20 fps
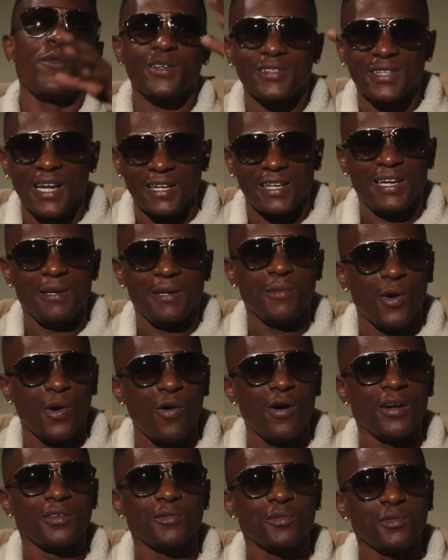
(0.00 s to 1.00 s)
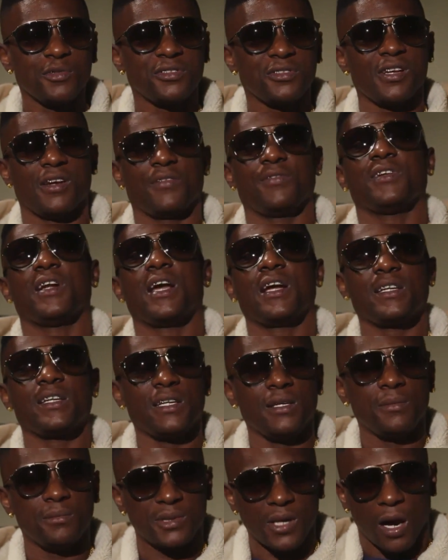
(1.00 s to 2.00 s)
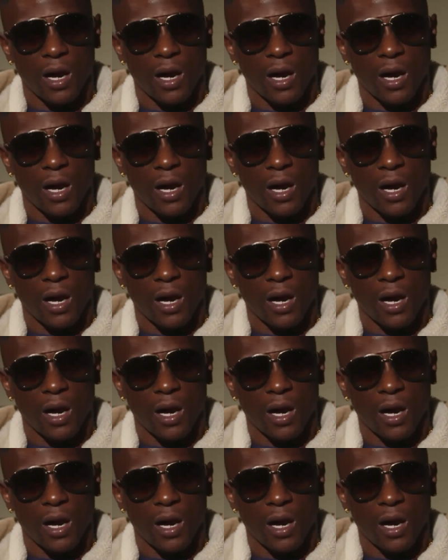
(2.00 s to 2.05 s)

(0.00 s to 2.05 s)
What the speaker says: because I keep going through stuff and I keep